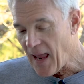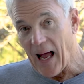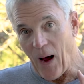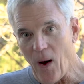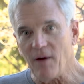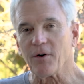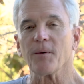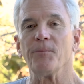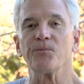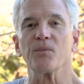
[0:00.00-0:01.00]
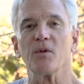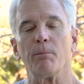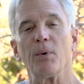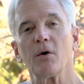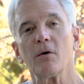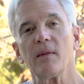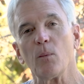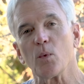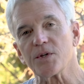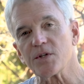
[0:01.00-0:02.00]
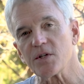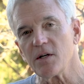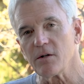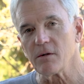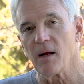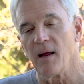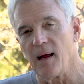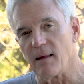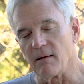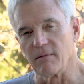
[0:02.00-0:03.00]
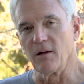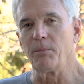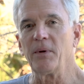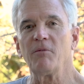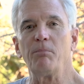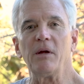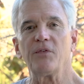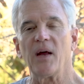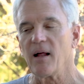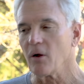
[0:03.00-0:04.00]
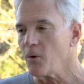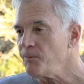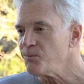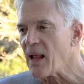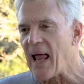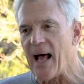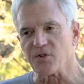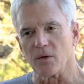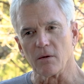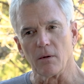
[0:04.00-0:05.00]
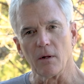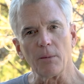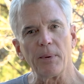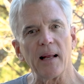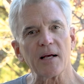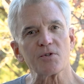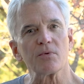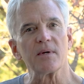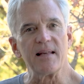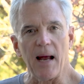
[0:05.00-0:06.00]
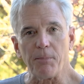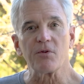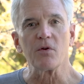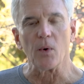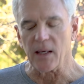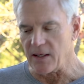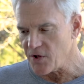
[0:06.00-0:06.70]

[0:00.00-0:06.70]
However, the burger that was seared in a little bit of beef tallow has a little bit extra depth to it.